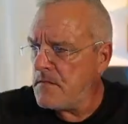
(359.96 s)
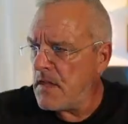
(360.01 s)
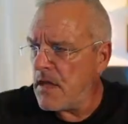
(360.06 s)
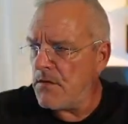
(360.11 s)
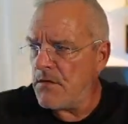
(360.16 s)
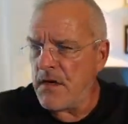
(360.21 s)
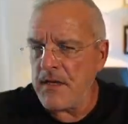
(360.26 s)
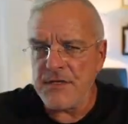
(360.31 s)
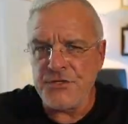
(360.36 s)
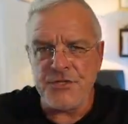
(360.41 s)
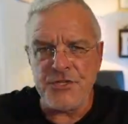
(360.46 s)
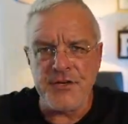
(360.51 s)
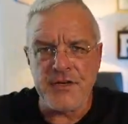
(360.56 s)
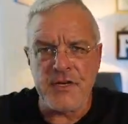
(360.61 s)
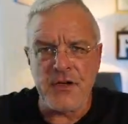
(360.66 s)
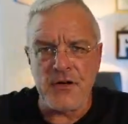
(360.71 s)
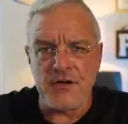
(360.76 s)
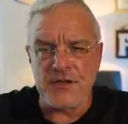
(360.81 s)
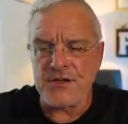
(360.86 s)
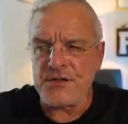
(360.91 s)
I wanted you
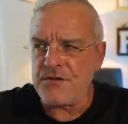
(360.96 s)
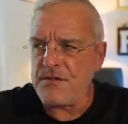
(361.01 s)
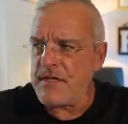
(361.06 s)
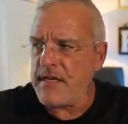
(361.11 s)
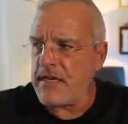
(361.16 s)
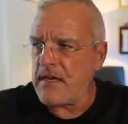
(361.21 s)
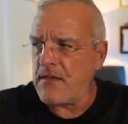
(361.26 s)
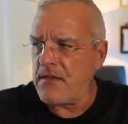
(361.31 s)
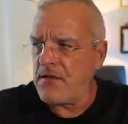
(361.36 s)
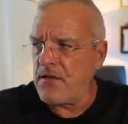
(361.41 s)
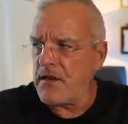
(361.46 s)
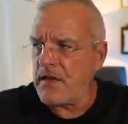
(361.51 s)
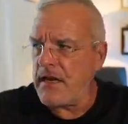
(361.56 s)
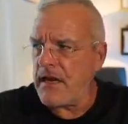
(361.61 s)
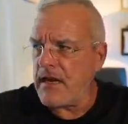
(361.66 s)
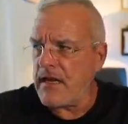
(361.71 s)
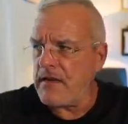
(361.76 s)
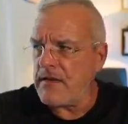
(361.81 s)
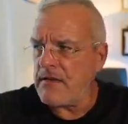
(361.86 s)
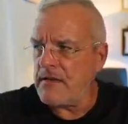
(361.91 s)
to also take a look
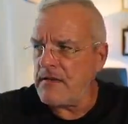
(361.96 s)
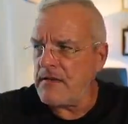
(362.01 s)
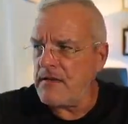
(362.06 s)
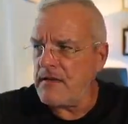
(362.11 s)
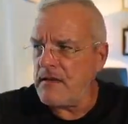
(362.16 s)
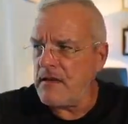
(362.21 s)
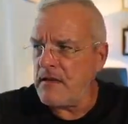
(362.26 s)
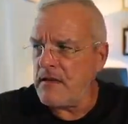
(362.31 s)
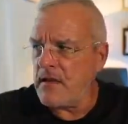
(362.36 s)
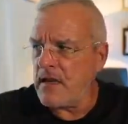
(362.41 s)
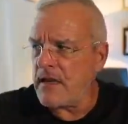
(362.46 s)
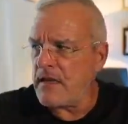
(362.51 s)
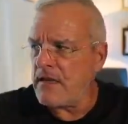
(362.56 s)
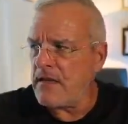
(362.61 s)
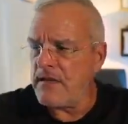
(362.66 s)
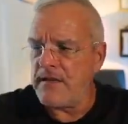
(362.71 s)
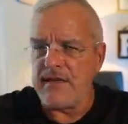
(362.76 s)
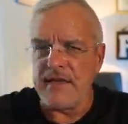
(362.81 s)
at like the